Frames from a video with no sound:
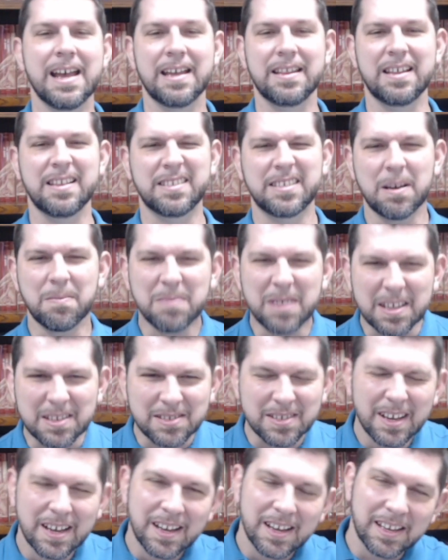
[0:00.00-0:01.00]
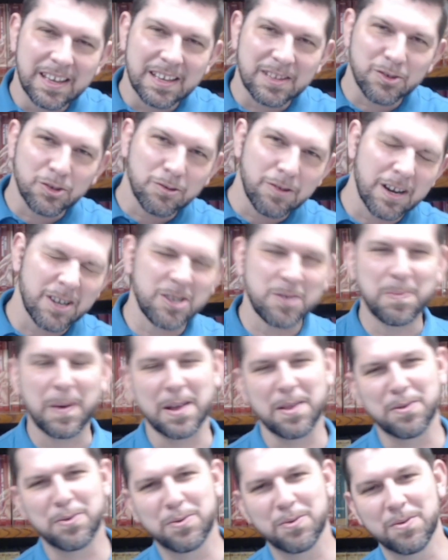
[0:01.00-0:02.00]
and then some gets gets crushed
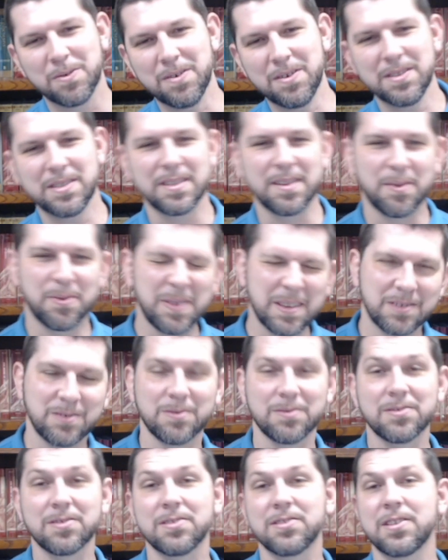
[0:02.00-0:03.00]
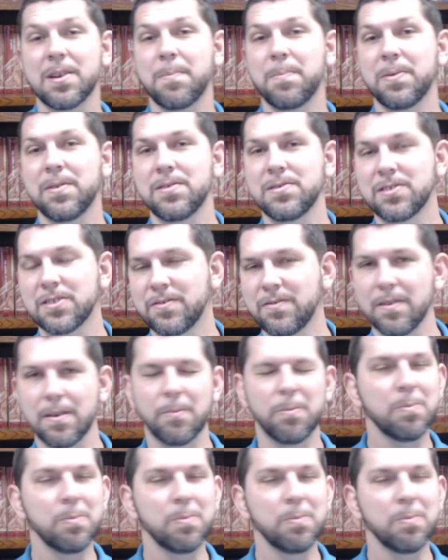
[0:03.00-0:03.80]
by the thorns and the thistles, and some produces fruit.